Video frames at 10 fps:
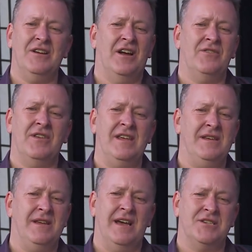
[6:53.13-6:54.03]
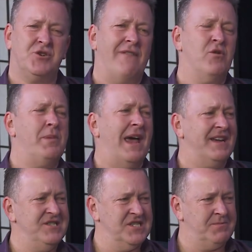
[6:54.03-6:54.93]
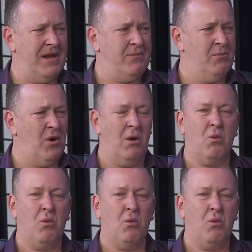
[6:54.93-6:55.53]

you know the uh, travel packages people buy.